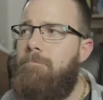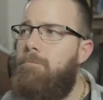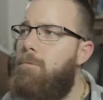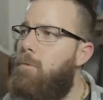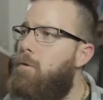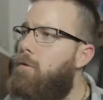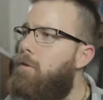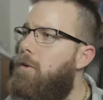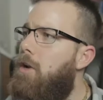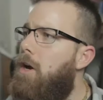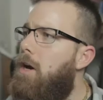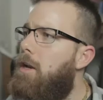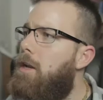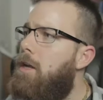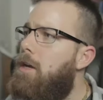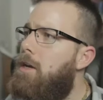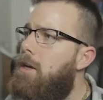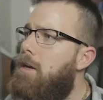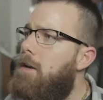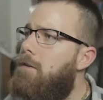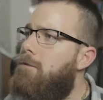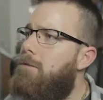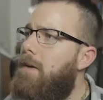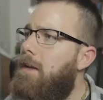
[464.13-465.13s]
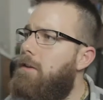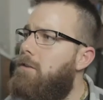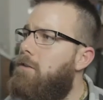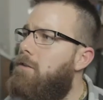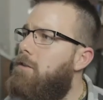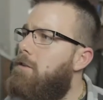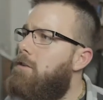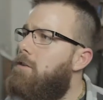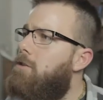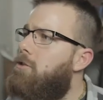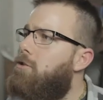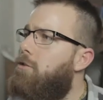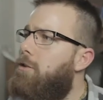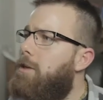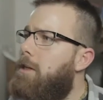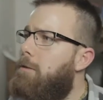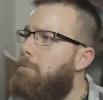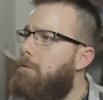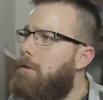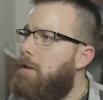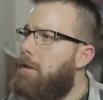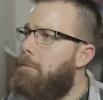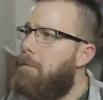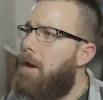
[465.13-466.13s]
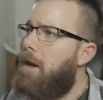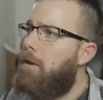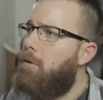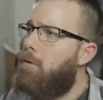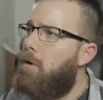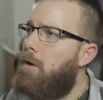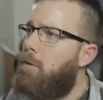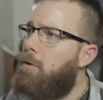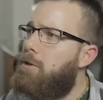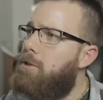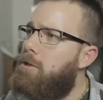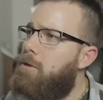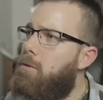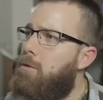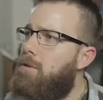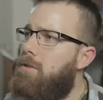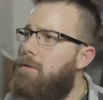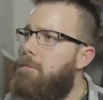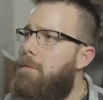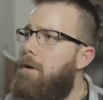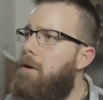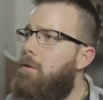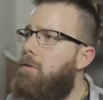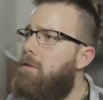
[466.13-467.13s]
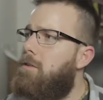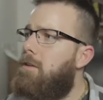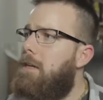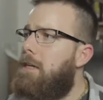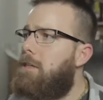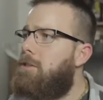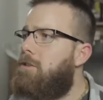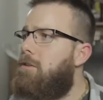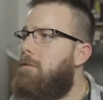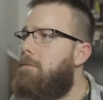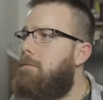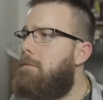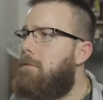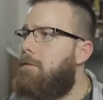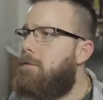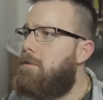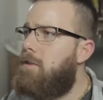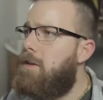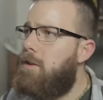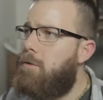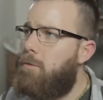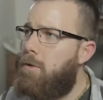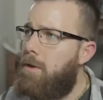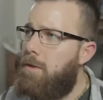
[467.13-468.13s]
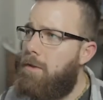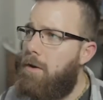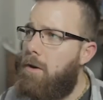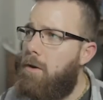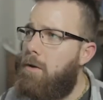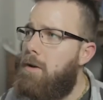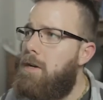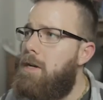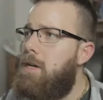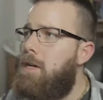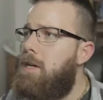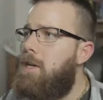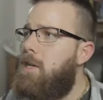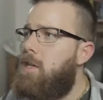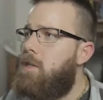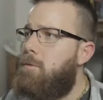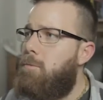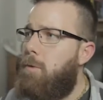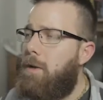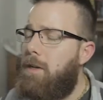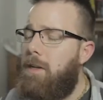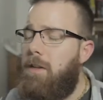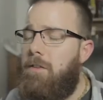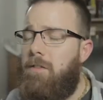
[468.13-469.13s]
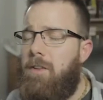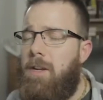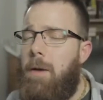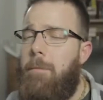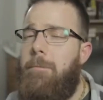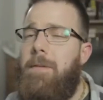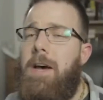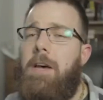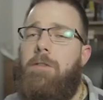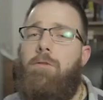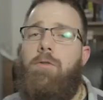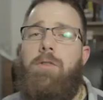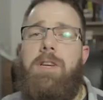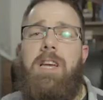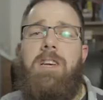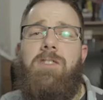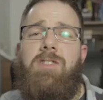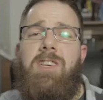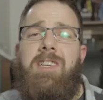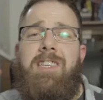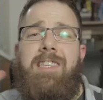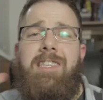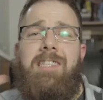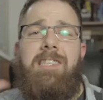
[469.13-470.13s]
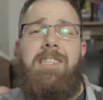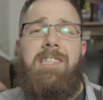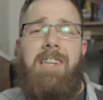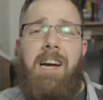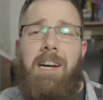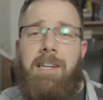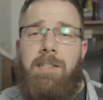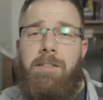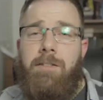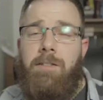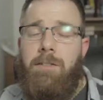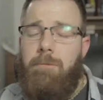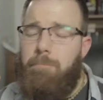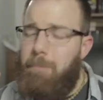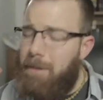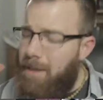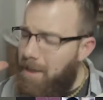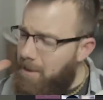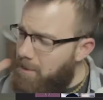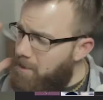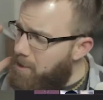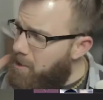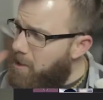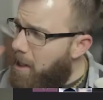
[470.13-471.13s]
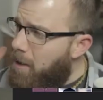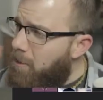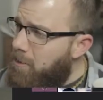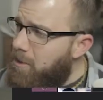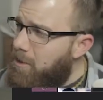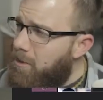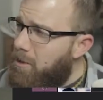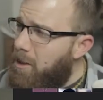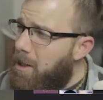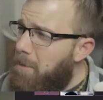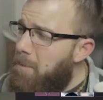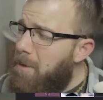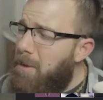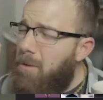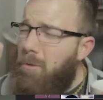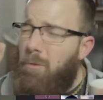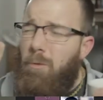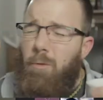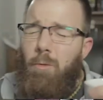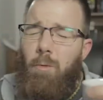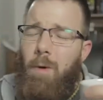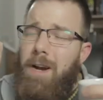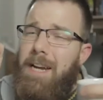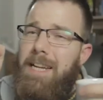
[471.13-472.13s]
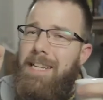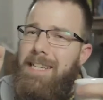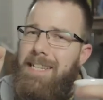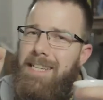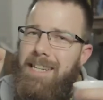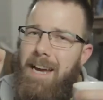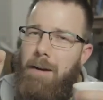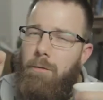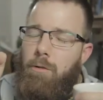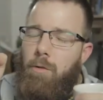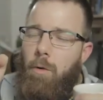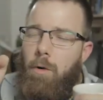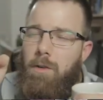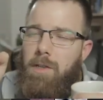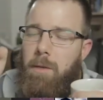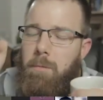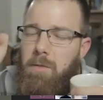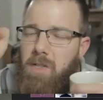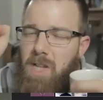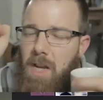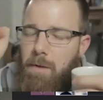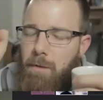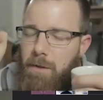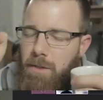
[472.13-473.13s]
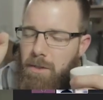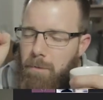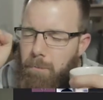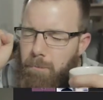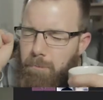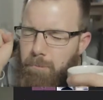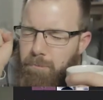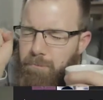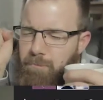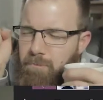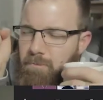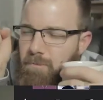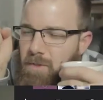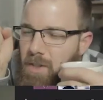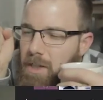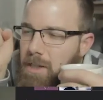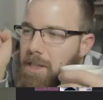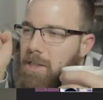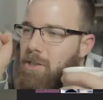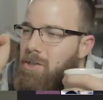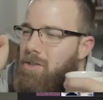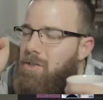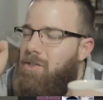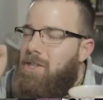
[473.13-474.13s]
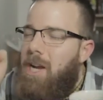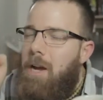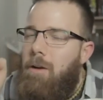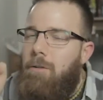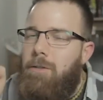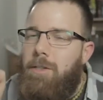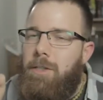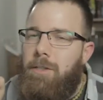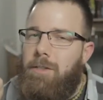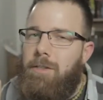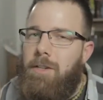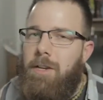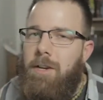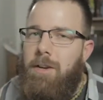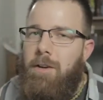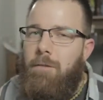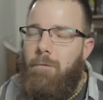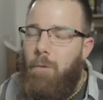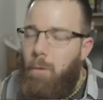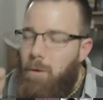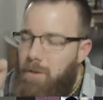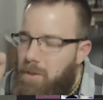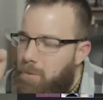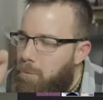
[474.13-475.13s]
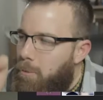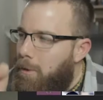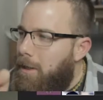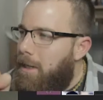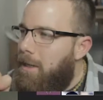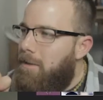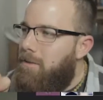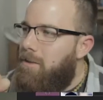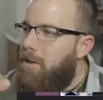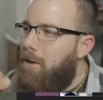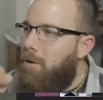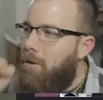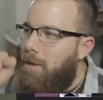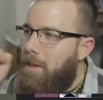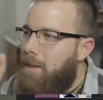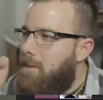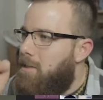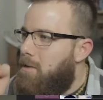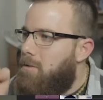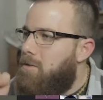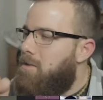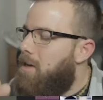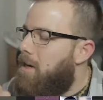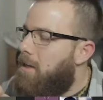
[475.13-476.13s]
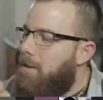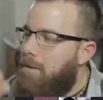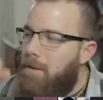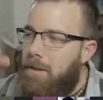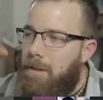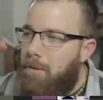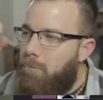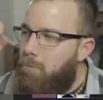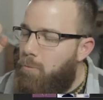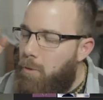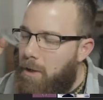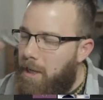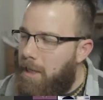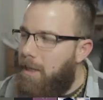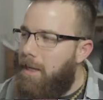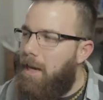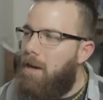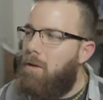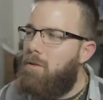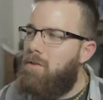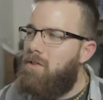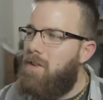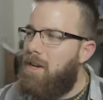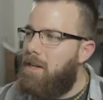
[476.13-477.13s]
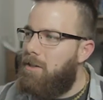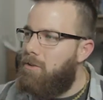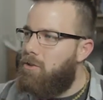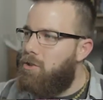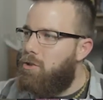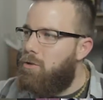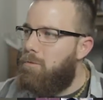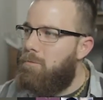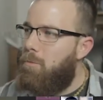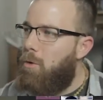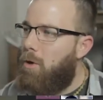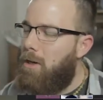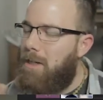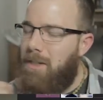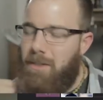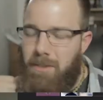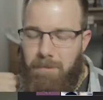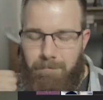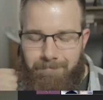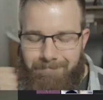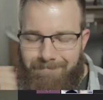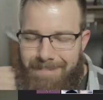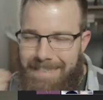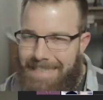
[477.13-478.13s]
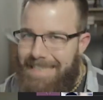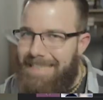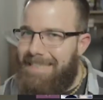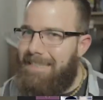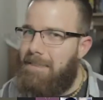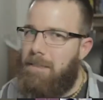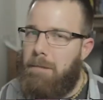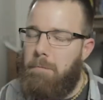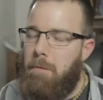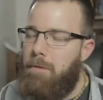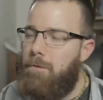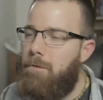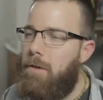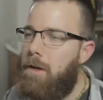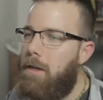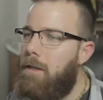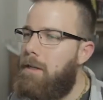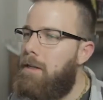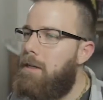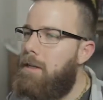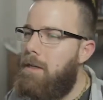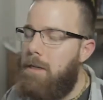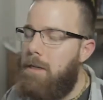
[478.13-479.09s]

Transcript: Moving on. Fenced, shooting completely manual. I wish there was a better selection of scenery though. Spring needs to come faster. Yes, it does, because the challenges are going to be great outdoors. I'm saving some delicious challenges for when spring gets here and gets outside, and we can get outside and shoot more, because God, that's gonna be fun.